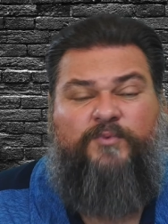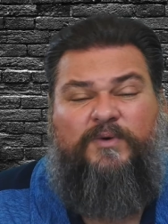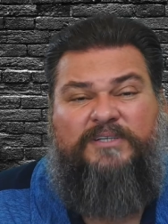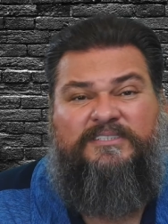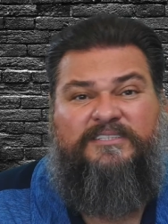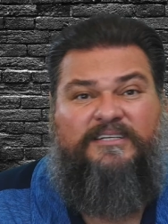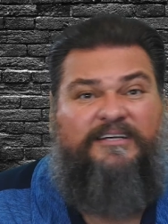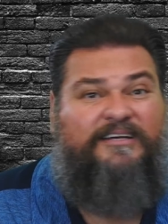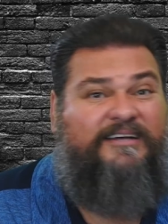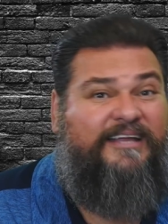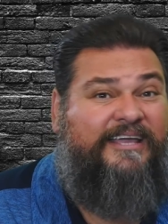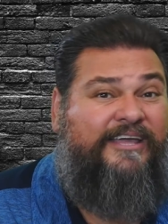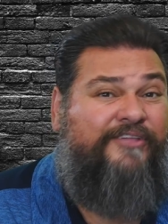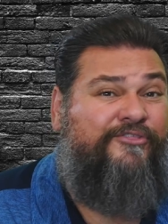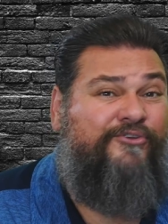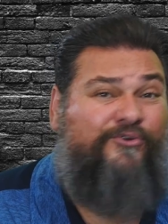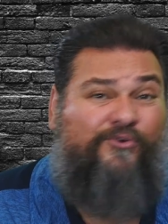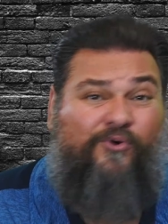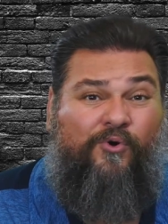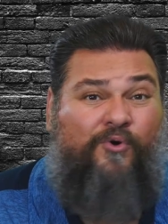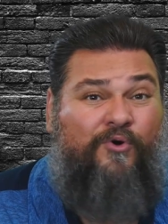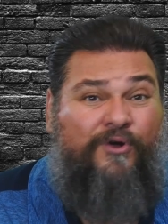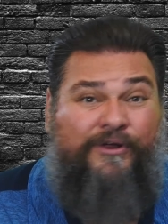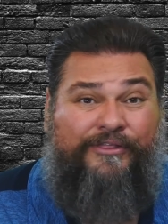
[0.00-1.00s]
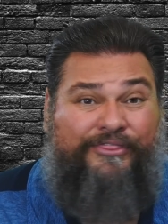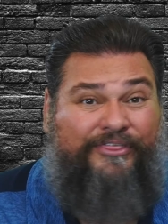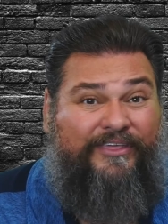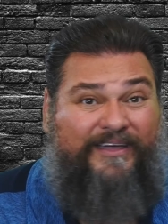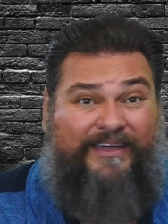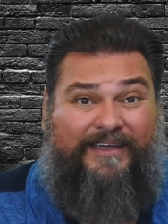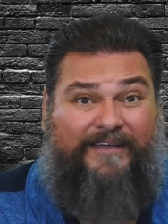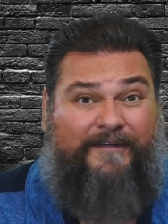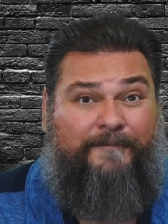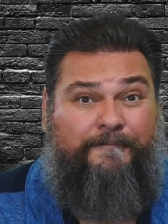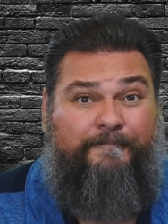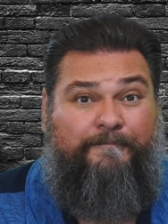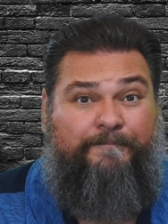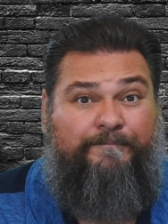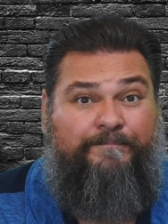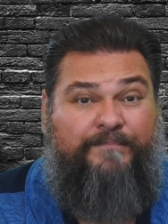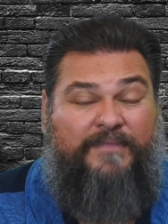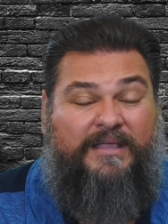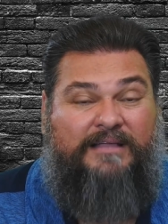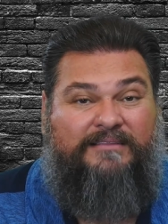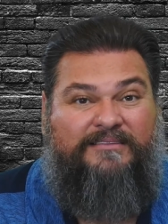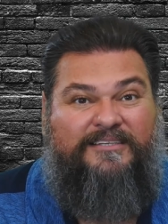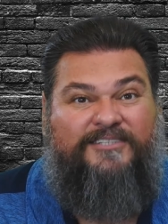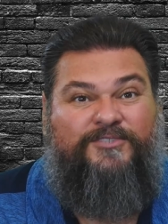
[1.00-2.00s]
wasn't an either or thing.
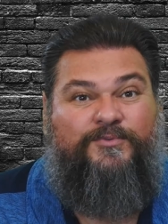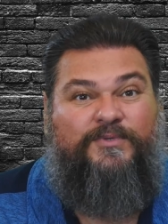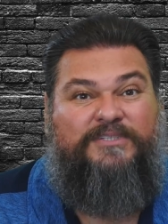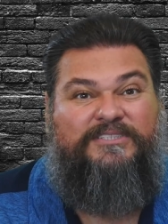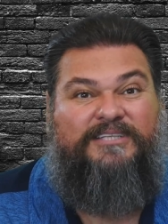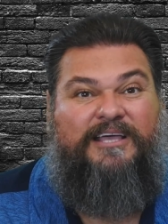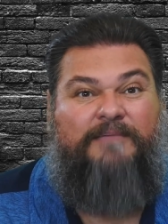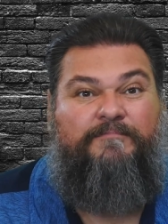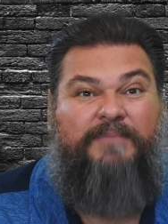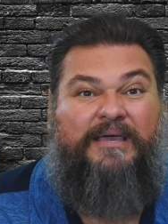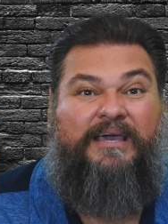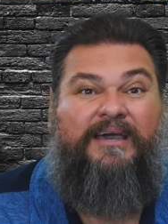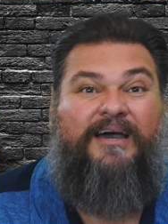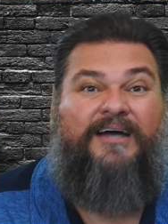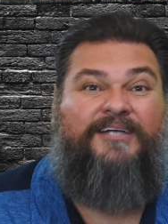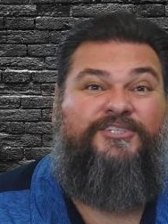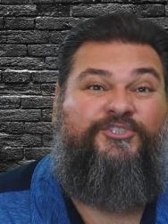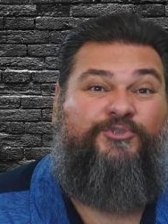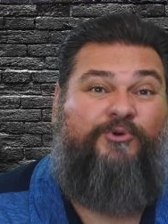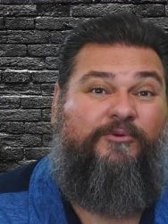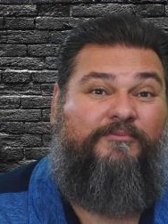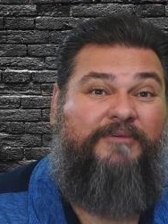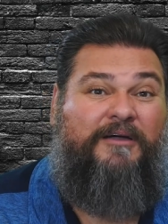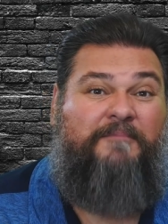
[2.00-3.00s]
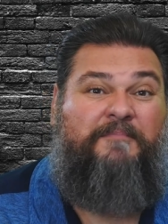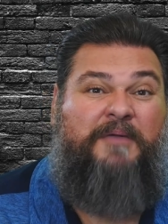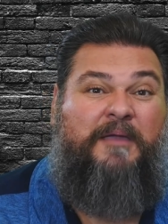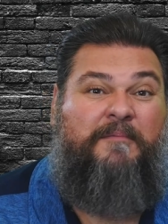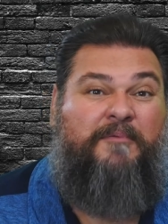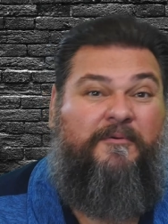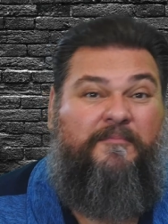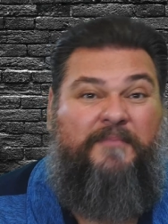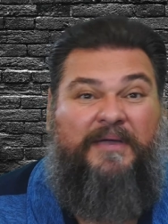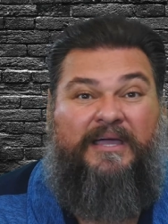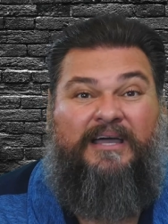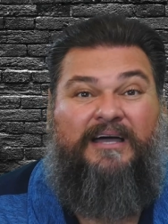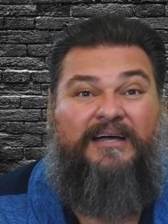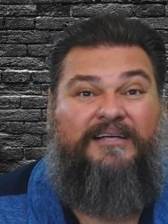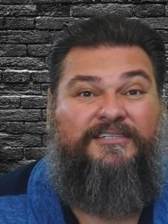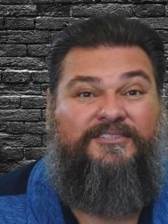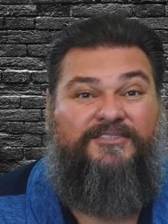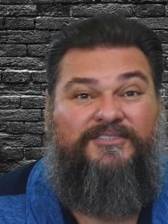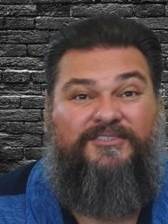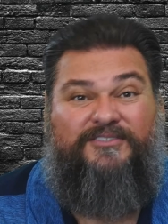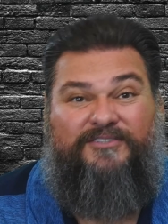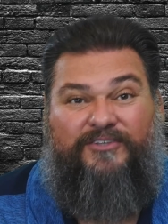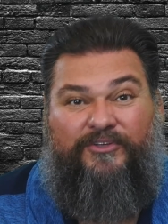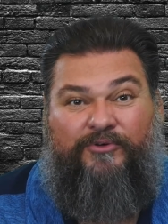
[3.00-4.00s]
This was a because you are my people,
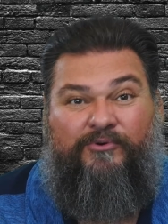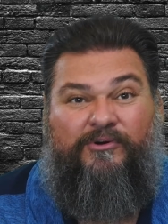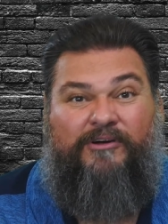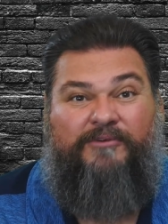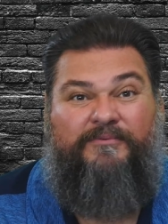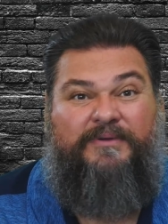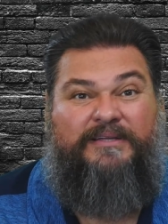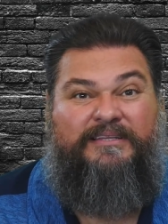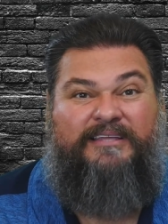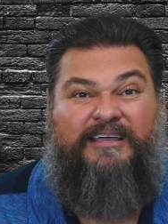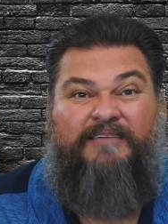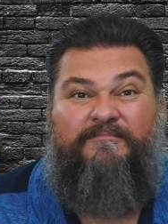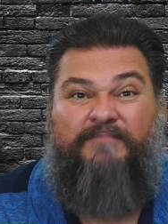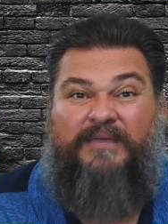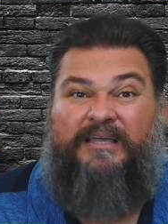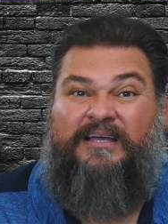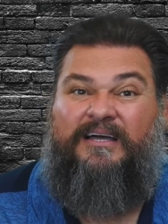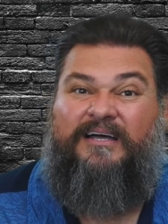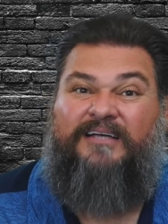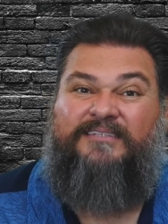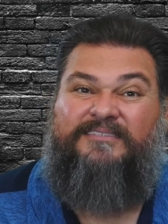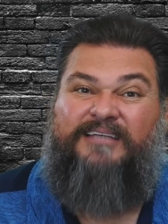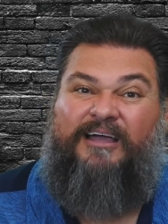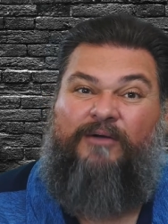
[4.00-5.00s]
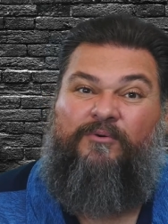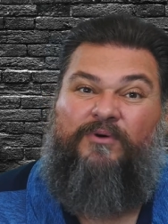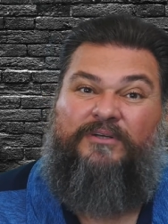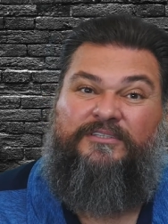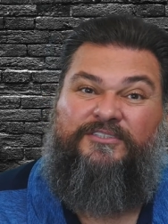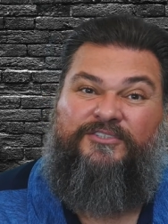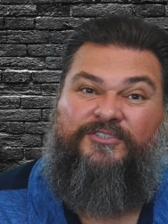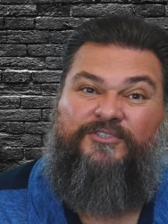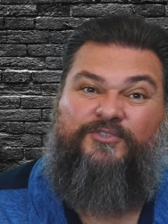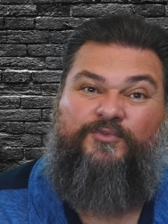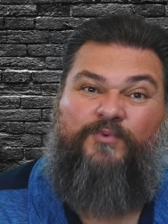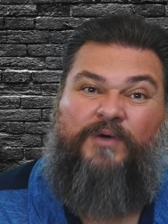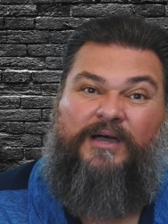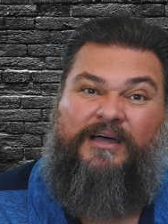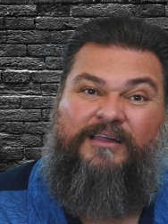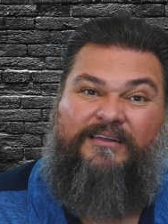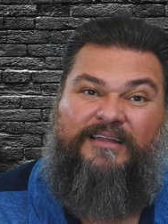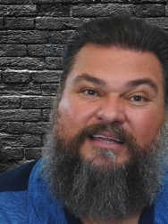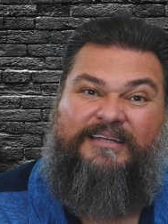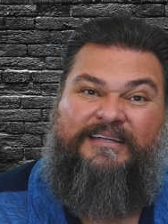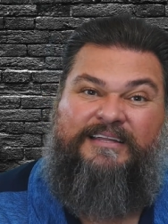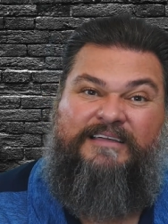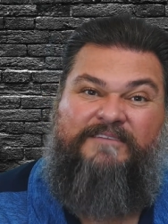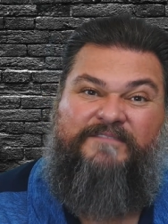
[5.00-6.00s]
because you are redeemed, because I want to
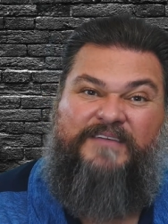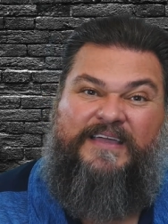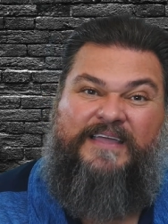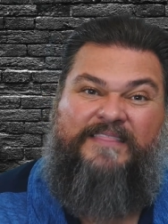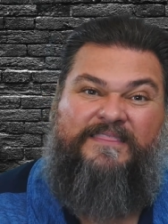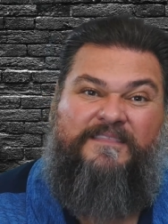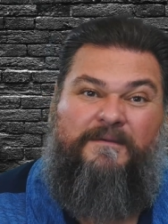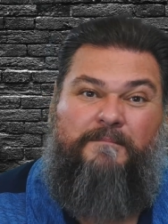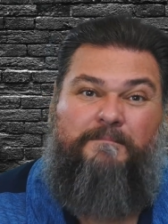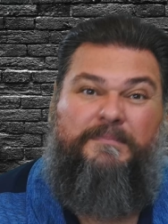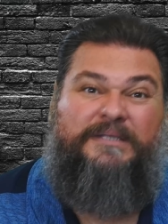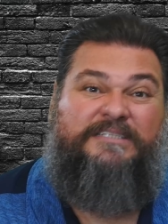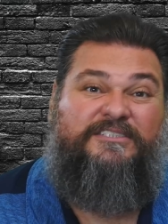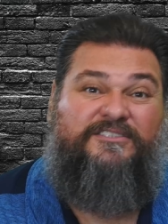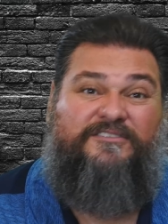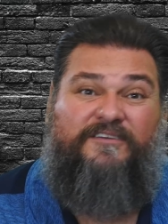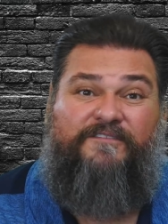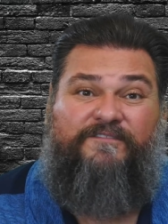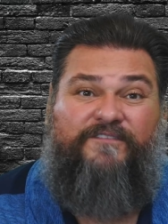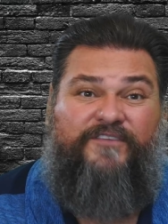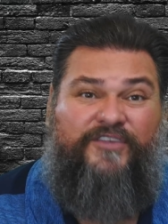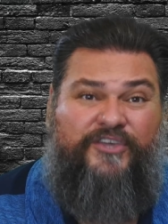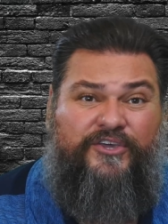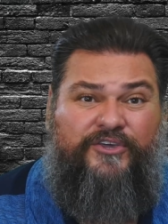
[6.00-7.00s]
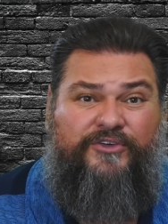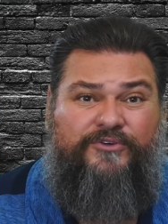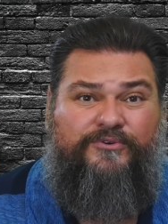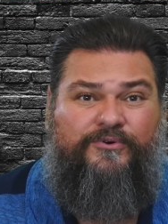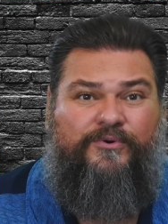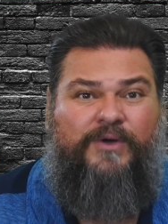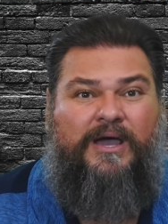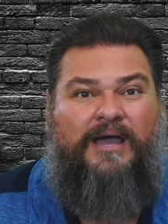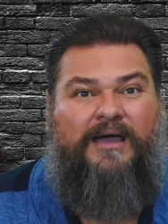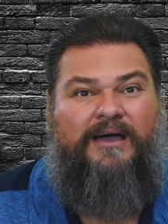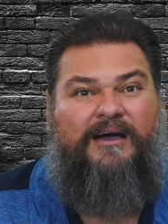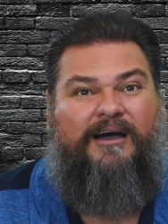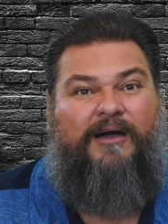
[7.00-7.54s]
dwell and live in the midst of you.